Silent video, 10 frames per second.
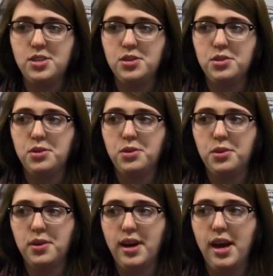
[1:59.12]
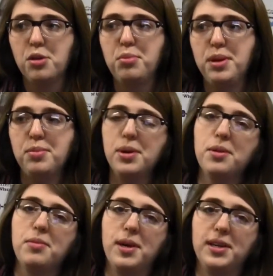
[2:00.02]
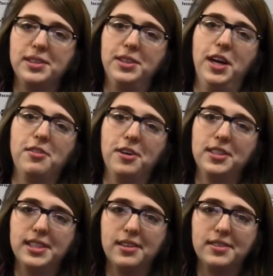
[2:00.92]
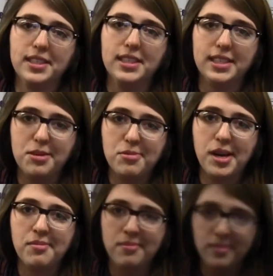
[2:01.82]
to help people but also care for ourselves at the same time.